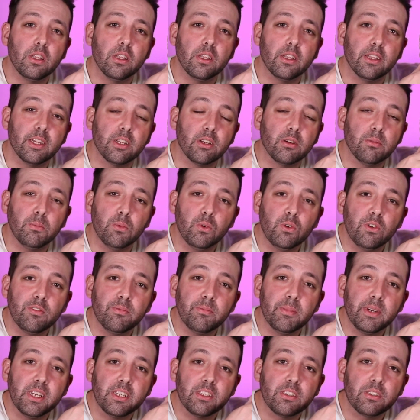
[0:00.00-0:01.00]
little
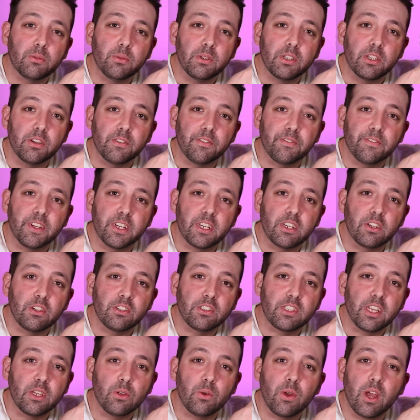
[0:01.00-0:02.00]
movements with your fingers
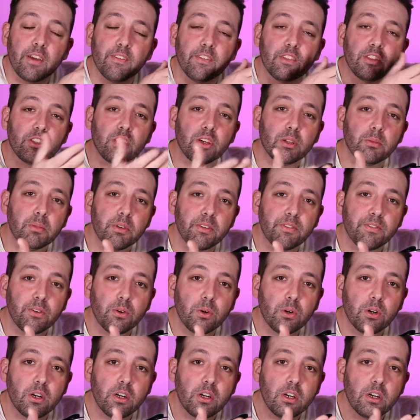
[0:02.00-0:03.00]
that you haven't done
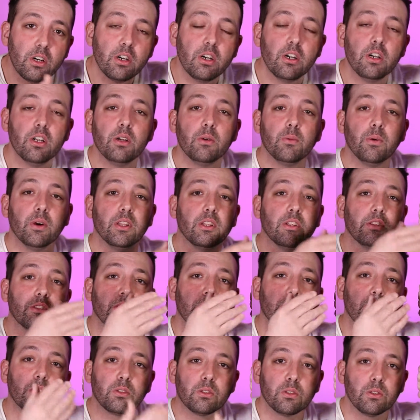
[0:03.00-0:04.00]
before, whether it's
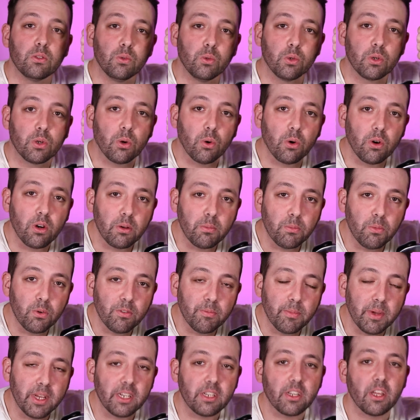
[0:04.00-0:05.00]
a new chord
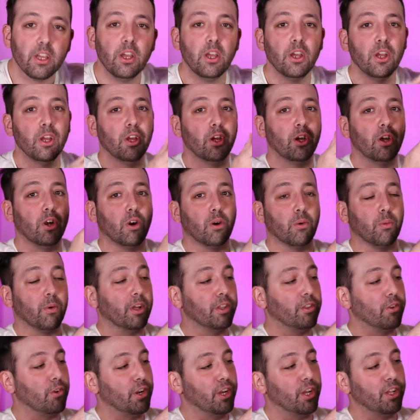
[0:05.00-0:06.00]
movement or
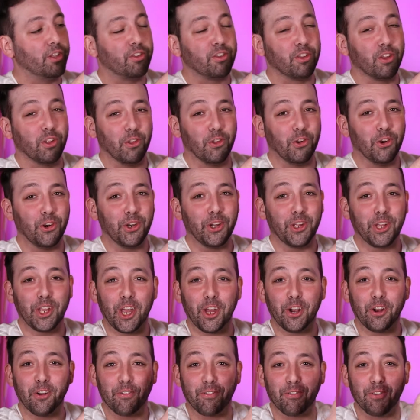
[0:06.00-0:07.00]
whether it's learning
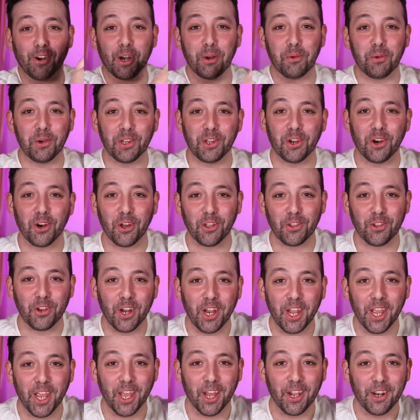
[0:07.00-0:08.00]
how to fret with your other
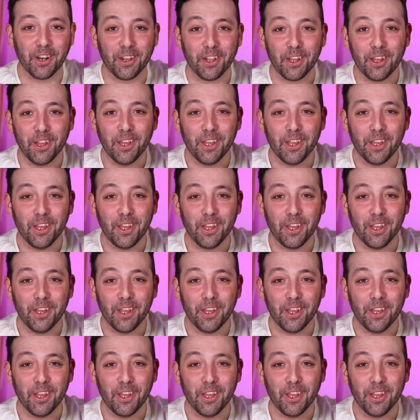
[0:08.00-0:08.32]
hand.